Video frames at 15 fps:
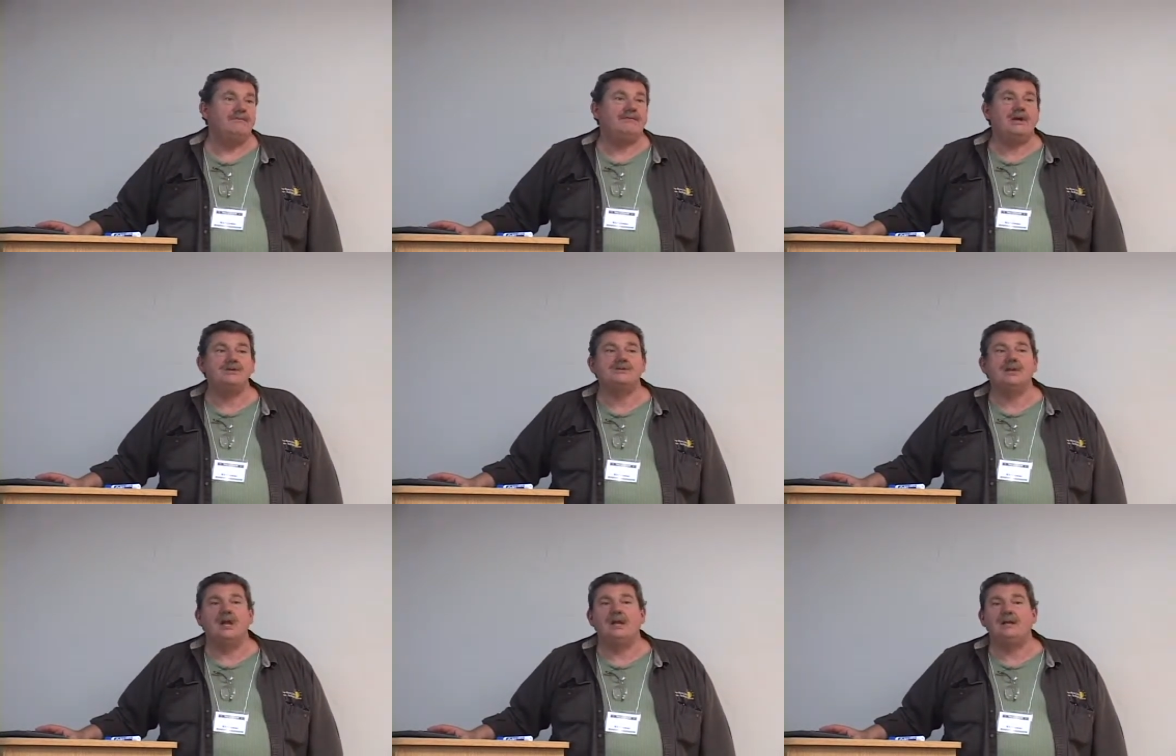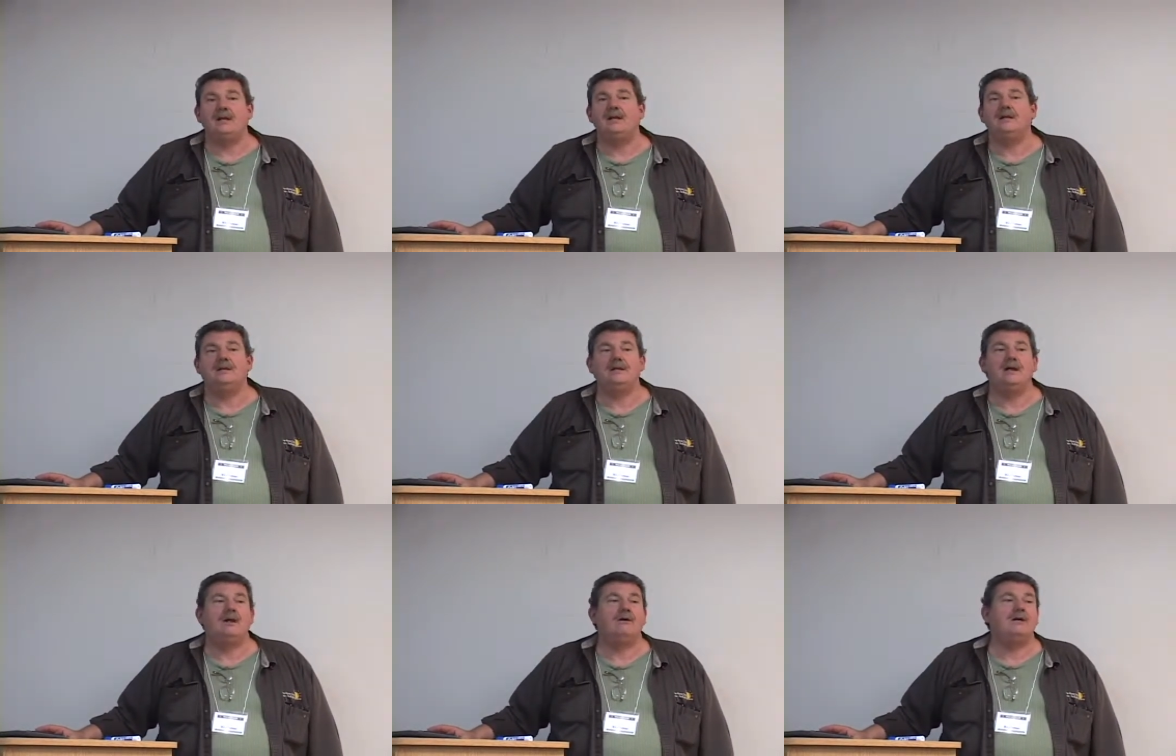If there's lightning in
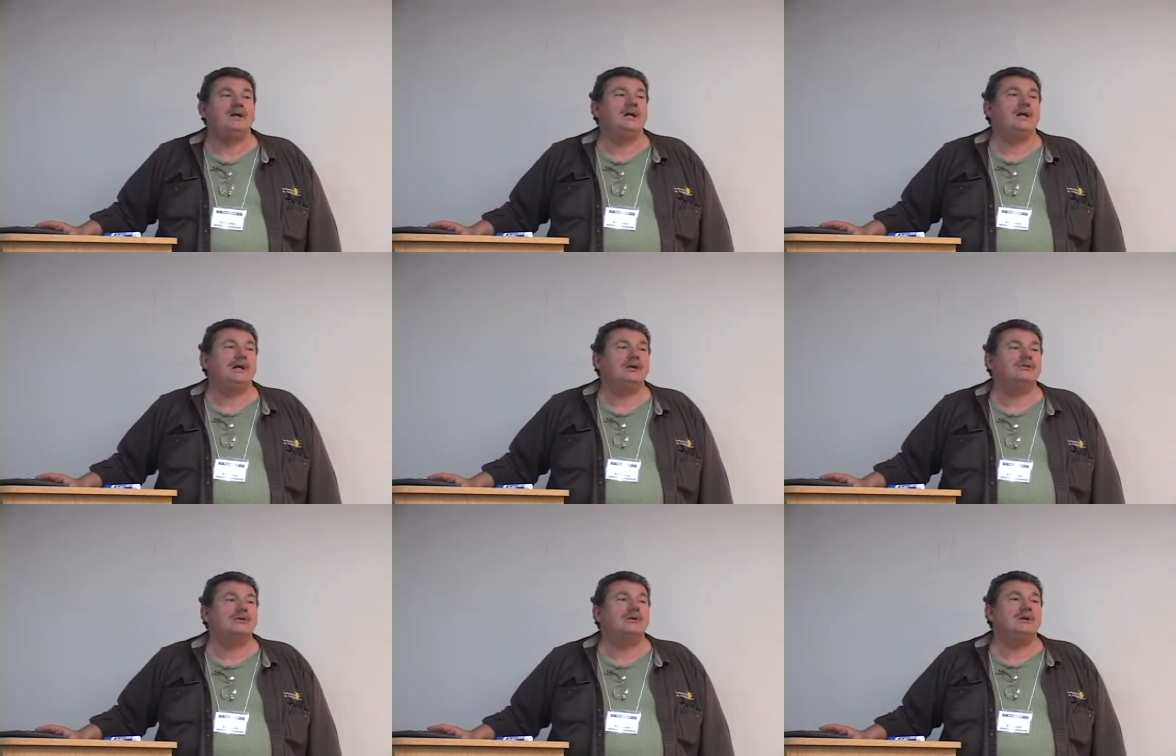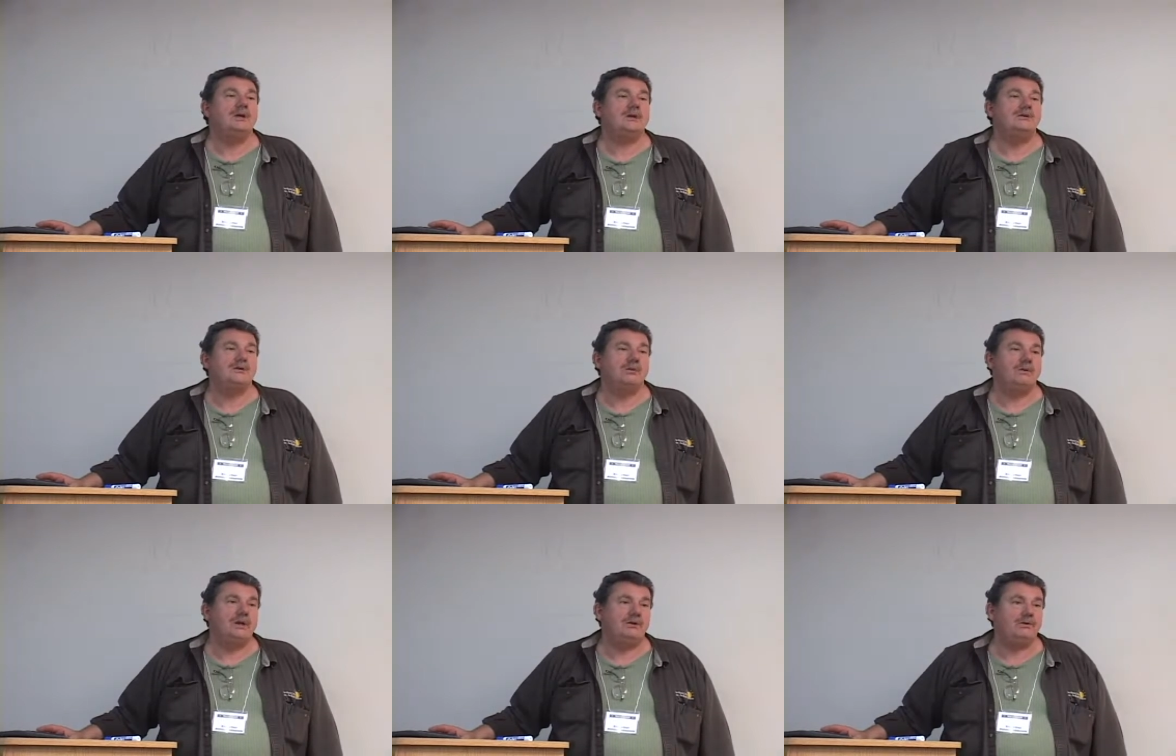the area, it's going to hit
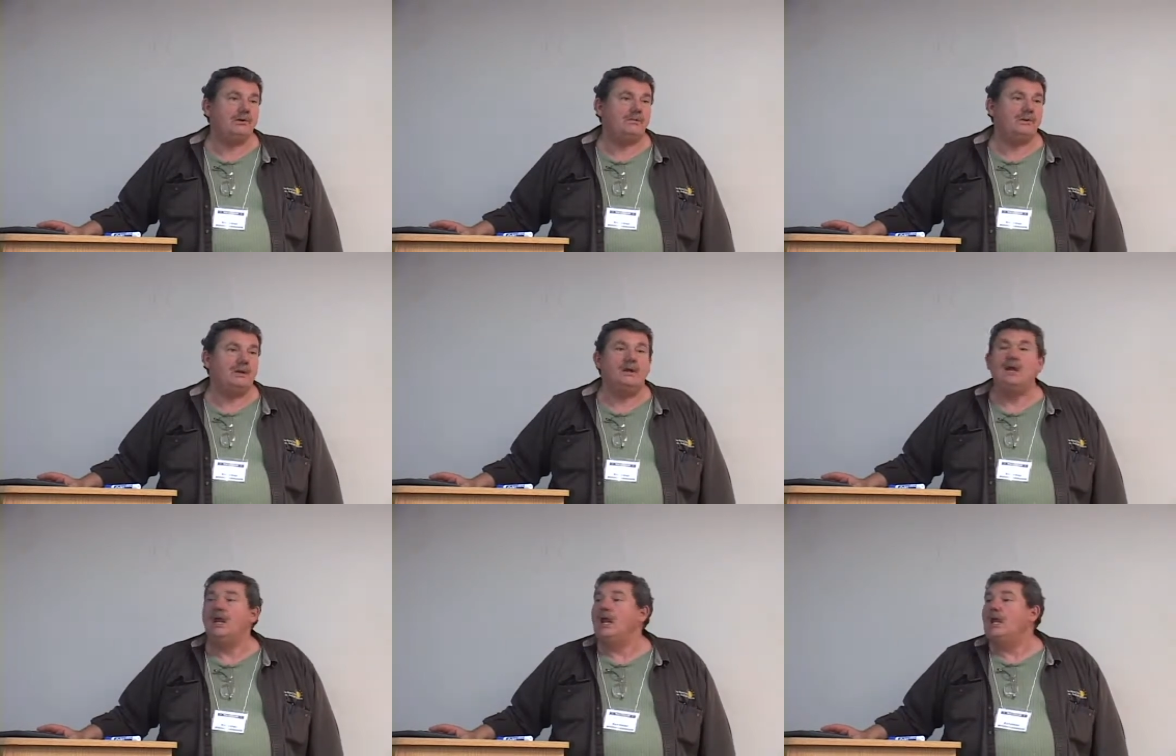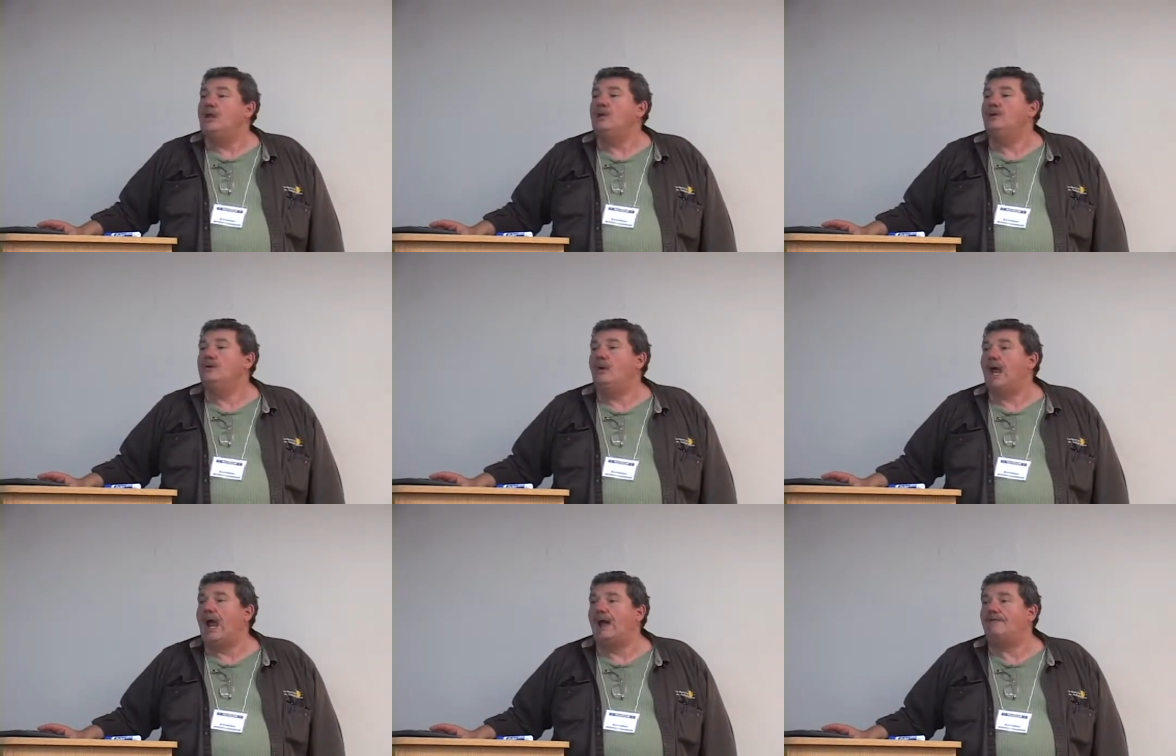your wind turbine.
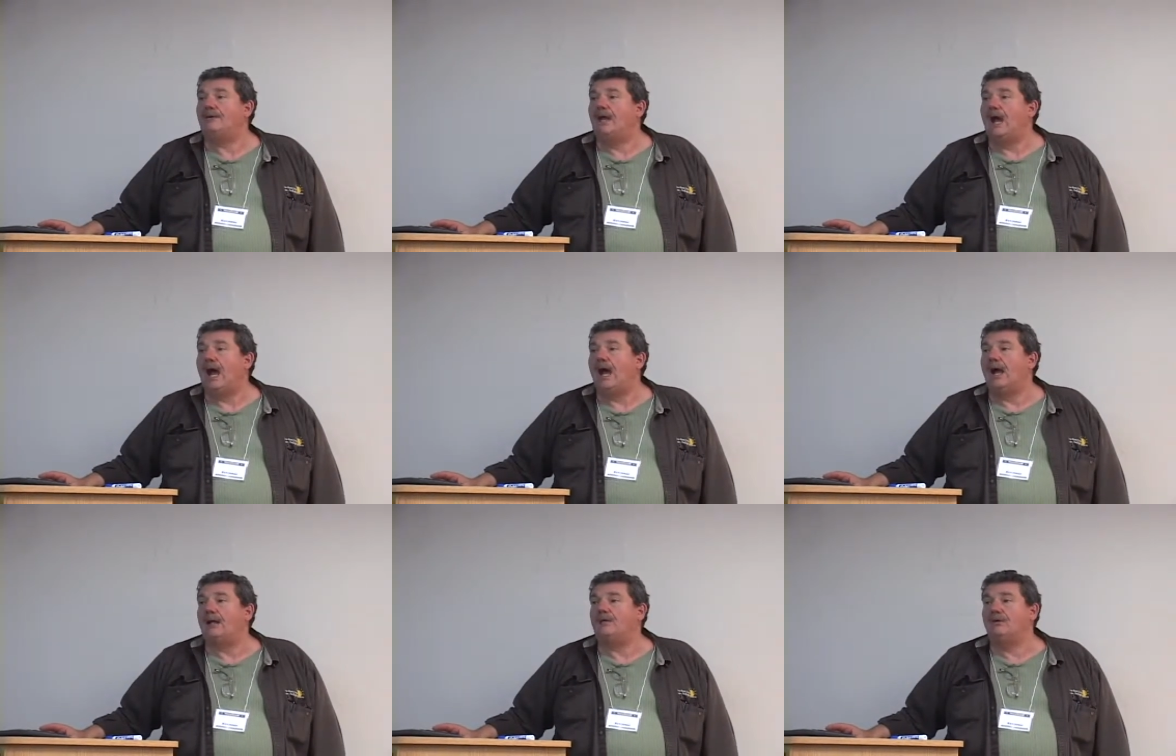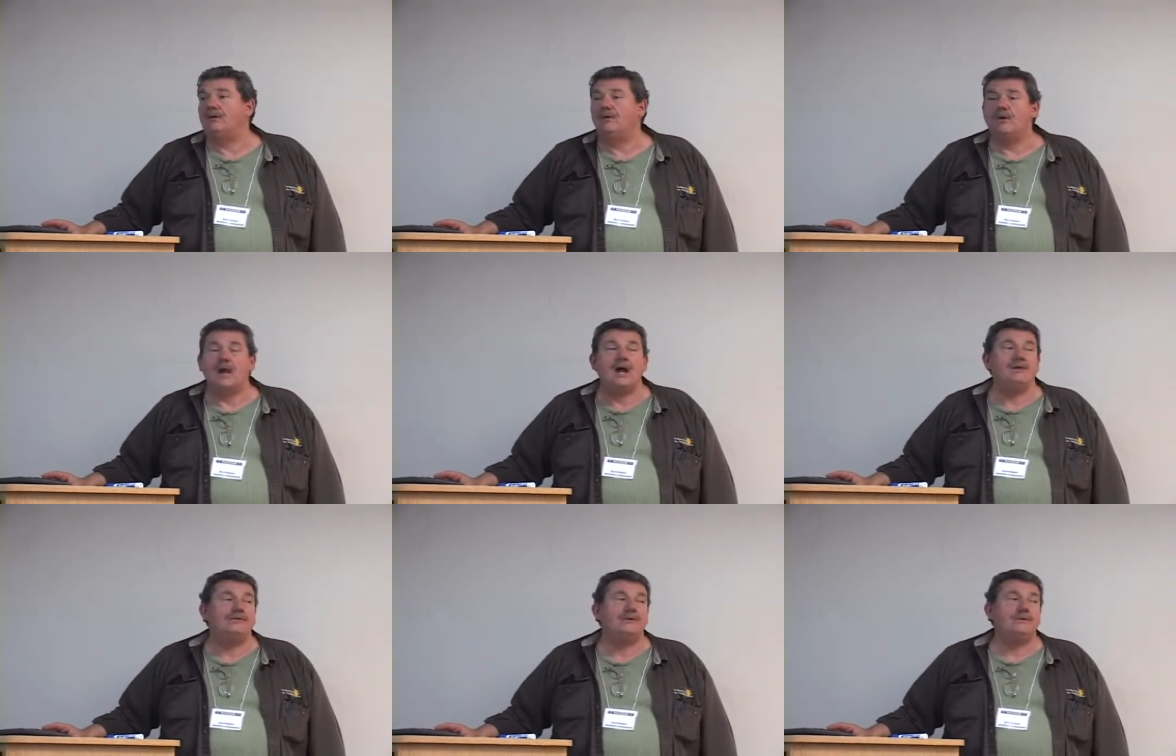You have got to
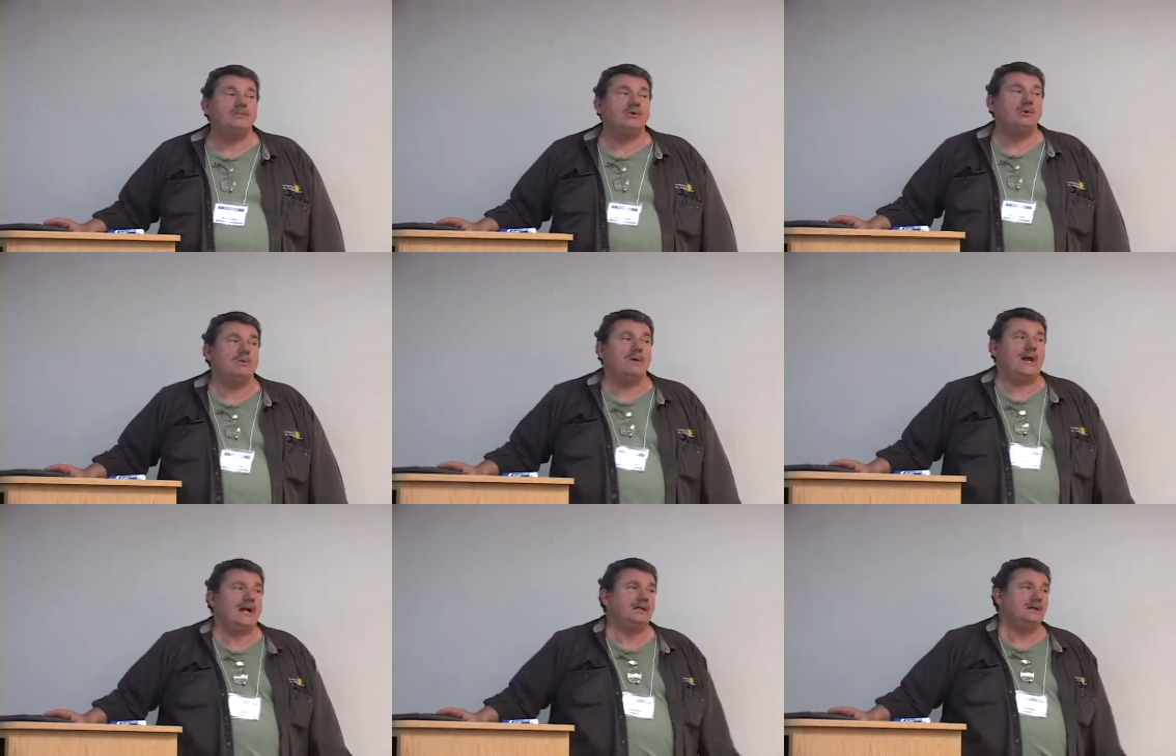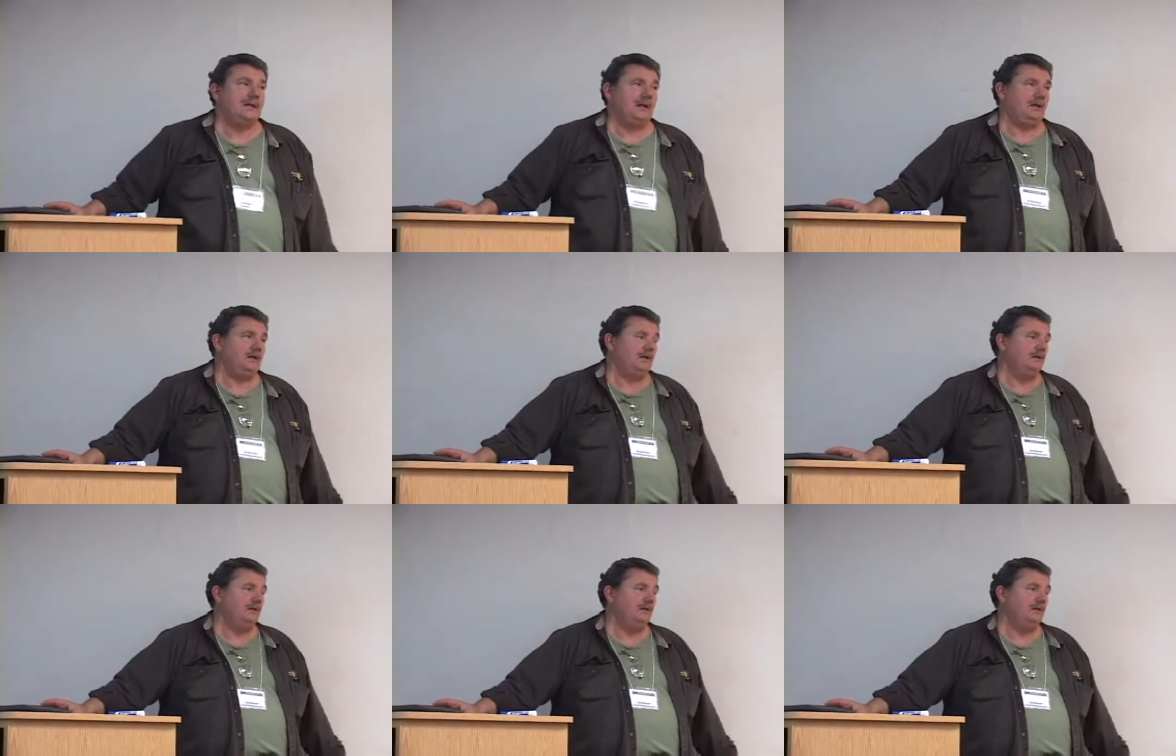ground them correctly.